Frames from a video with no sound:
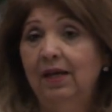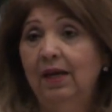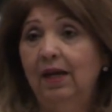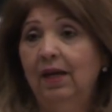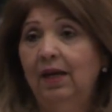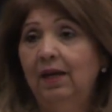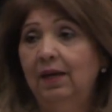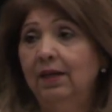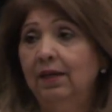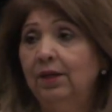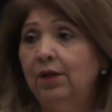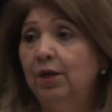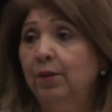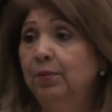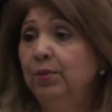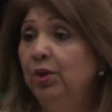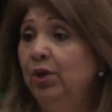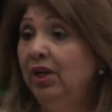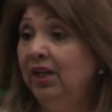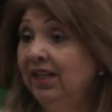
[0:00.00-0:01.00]
our
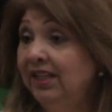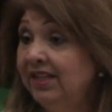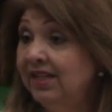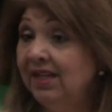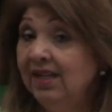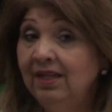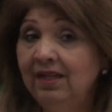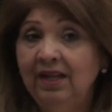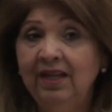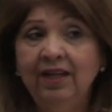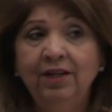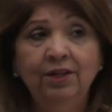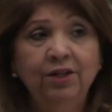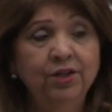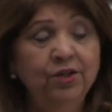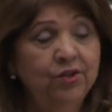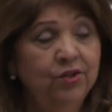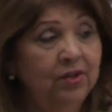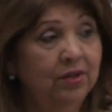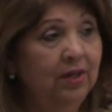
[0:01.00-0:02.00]
community
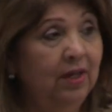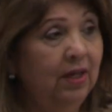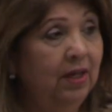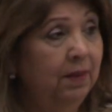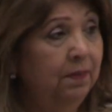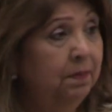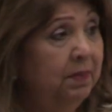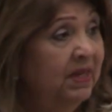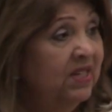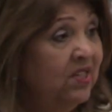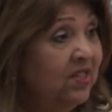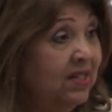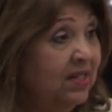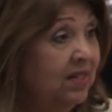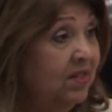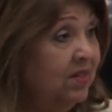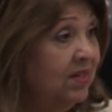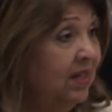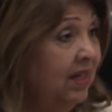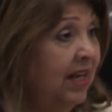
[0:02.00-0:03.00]
leaders, uh,
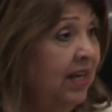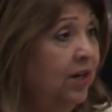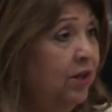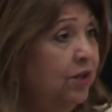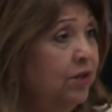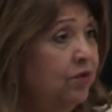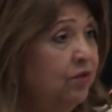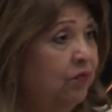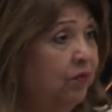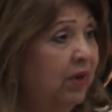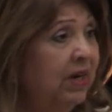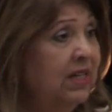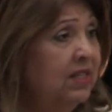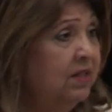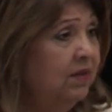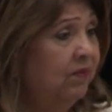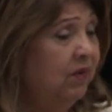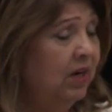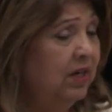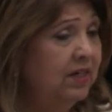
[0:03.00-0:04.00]
business leaders, friends
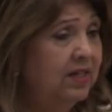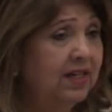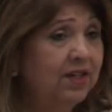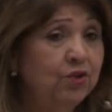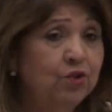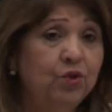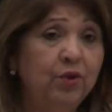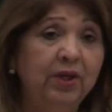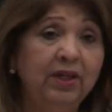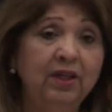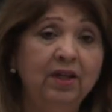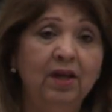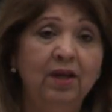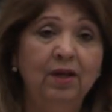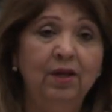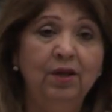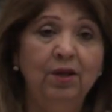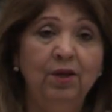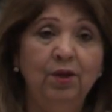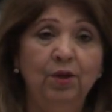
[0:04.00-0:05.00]
of our district,
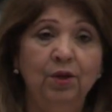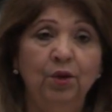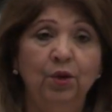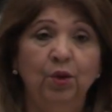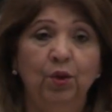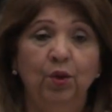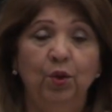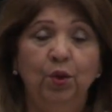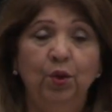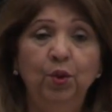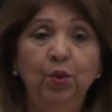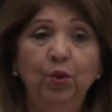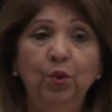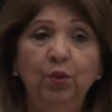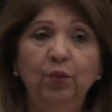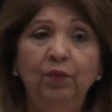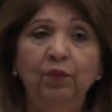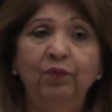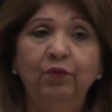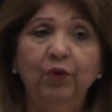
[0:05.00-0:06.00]

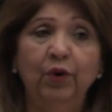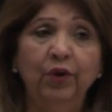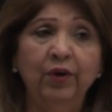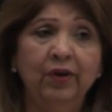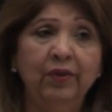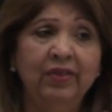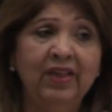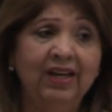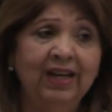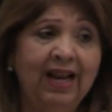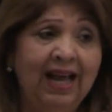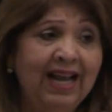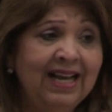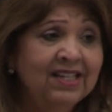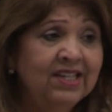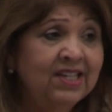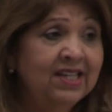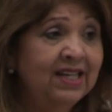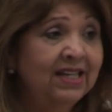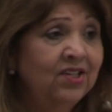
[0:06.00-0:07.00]
who for the
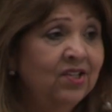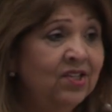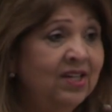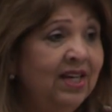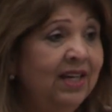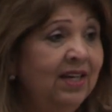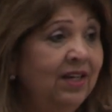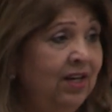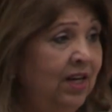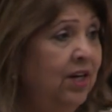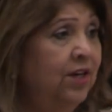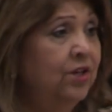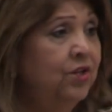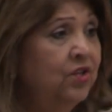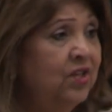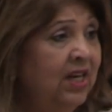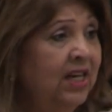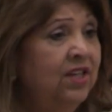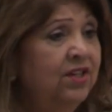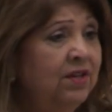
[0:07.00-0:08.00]
last 16
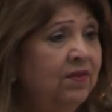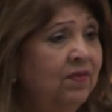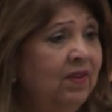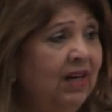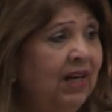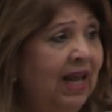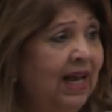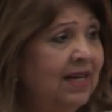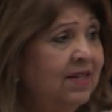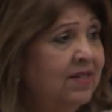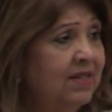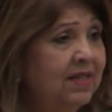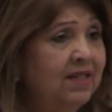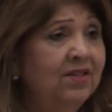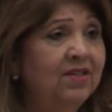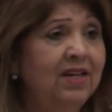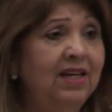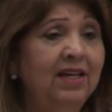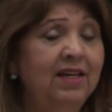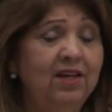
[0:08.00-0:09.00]
years, each of the last
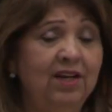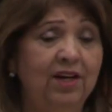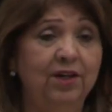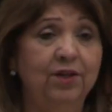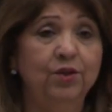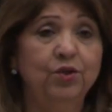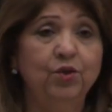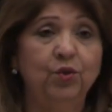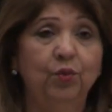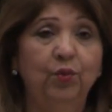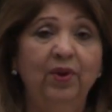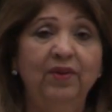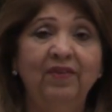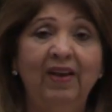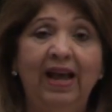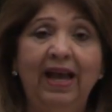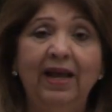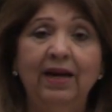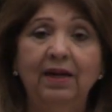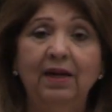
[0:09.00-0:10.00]
16 years, we've
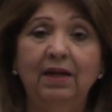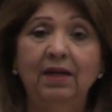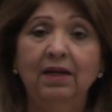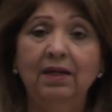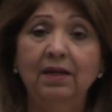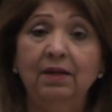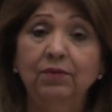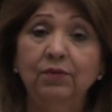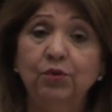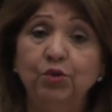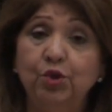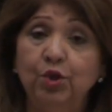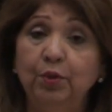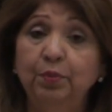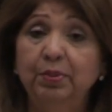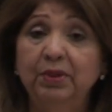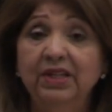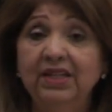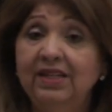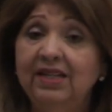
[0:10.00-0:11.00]
had a
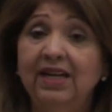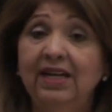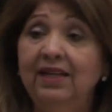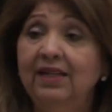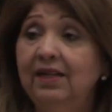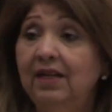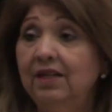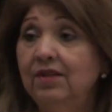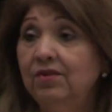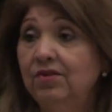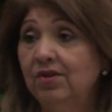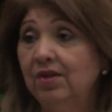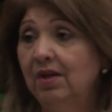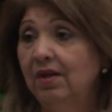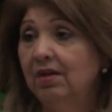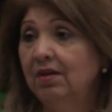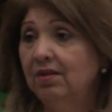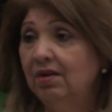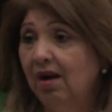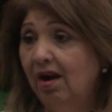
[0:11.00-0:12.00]
superintendent's
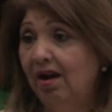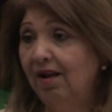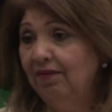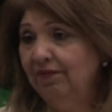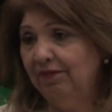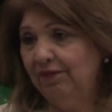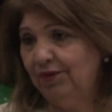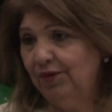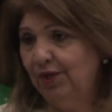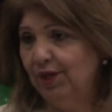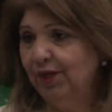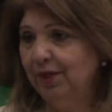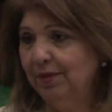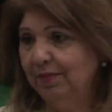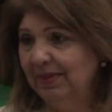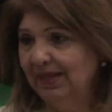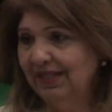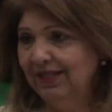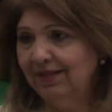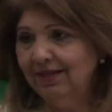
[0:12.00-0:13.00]
golf
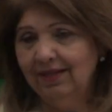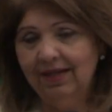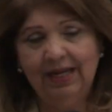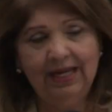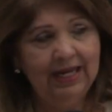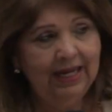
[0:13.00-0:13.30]
tournament.